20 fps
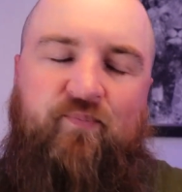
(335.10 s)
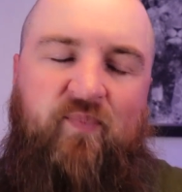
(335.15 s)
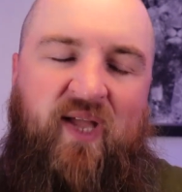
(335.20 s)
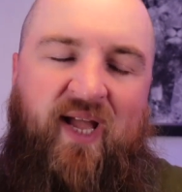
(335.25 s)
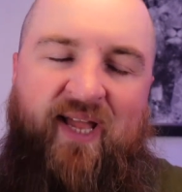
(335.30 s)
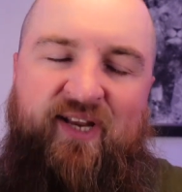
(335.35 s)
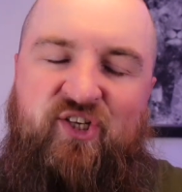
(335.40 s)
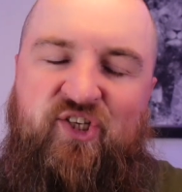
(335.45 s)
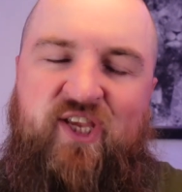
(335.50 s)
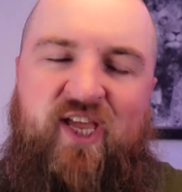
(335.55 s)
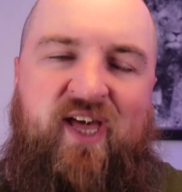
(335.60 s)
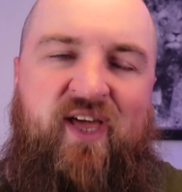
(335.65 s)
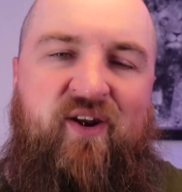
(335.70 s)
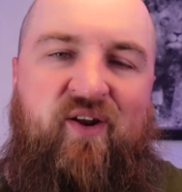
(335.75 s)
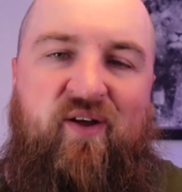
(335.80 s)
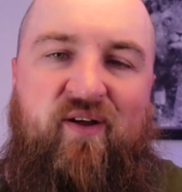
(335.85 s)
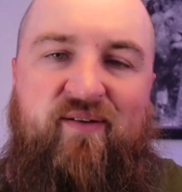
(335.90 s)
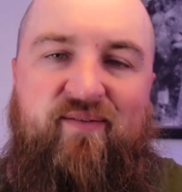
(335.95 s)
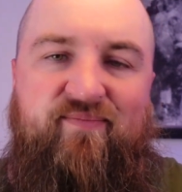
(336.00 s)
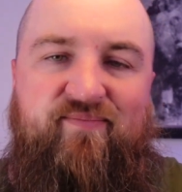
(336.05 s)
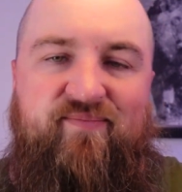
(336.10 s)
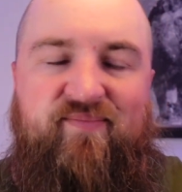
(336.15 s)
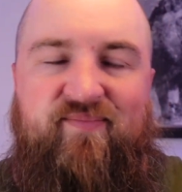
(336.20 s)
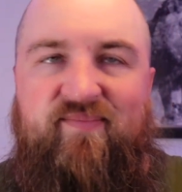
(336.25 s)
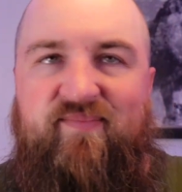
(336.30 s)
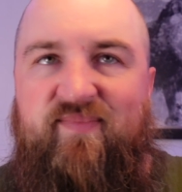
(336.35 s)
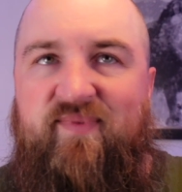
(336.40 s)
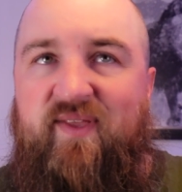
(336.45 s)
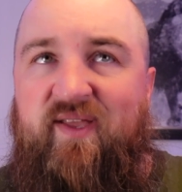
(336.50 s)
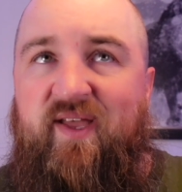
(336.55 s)
I just had
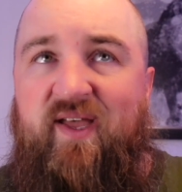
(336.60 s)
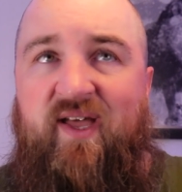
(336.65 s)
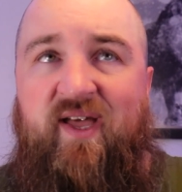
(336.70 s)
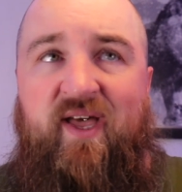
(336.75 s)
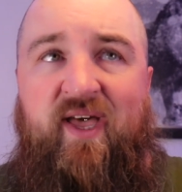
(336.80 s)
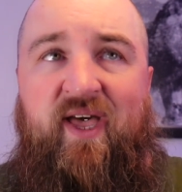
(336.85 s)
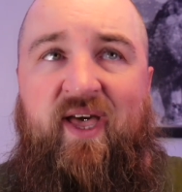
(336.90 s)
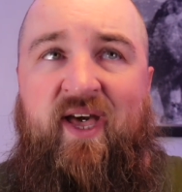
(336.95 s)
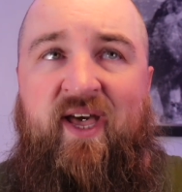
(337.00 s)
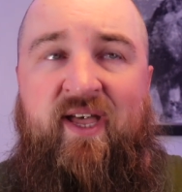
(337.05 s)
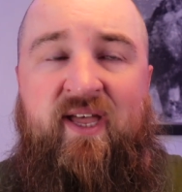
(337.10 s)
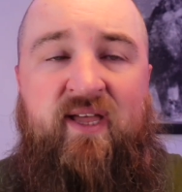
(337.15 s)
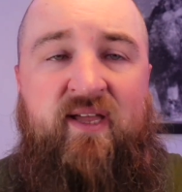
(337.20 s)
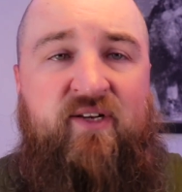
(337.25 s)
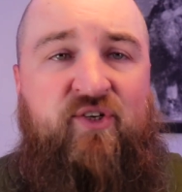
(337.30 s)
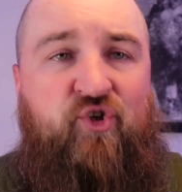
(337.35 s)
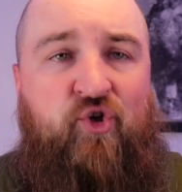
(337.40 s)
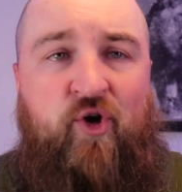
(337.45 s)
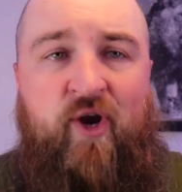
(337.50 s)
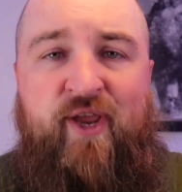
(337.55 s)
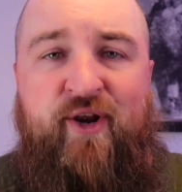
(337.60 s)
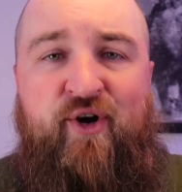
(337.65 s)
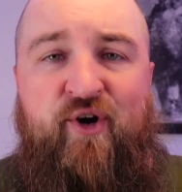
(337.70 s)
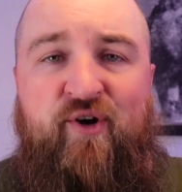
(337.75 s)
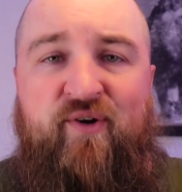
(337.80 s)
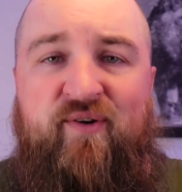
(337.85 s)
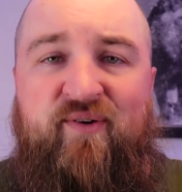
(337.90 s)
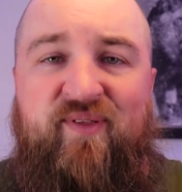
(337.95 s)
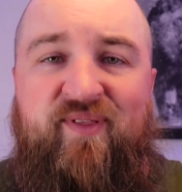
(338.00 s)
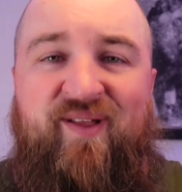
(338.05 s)
a
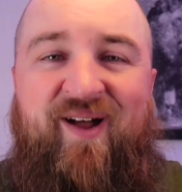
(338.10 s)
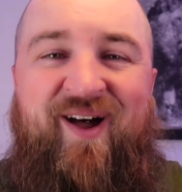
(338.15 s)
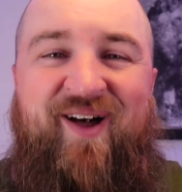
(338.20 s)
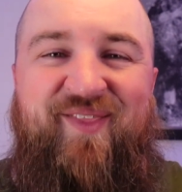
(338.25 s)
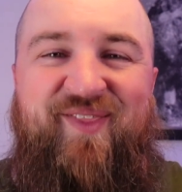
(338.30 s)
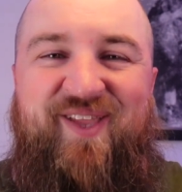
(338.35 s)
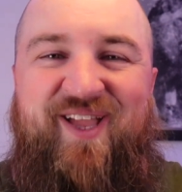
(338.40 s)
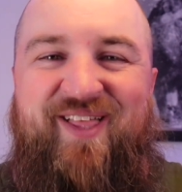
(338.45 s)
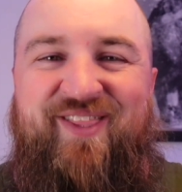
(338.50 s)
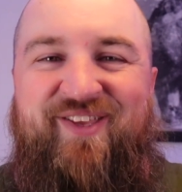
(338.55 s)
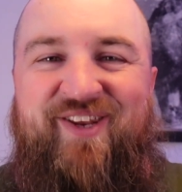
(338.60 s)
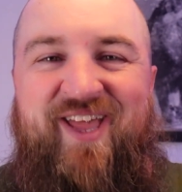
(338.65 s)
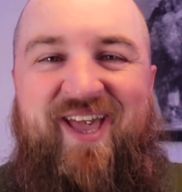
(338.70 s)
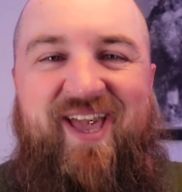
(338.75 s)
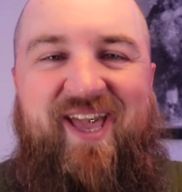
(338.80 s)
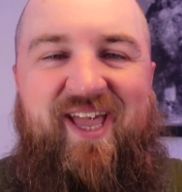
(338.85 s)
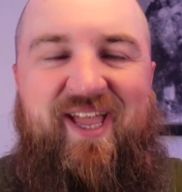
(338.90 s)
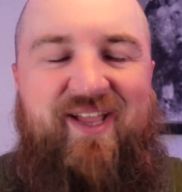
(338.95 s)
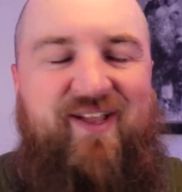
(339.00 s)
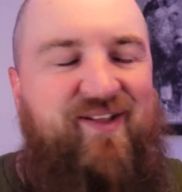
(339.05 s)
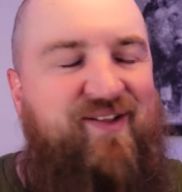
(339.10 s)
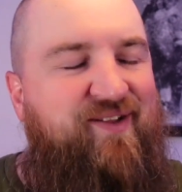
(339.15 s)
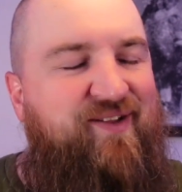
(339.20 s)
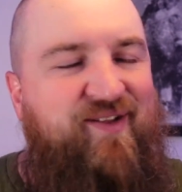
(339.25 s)
trainer on the other day.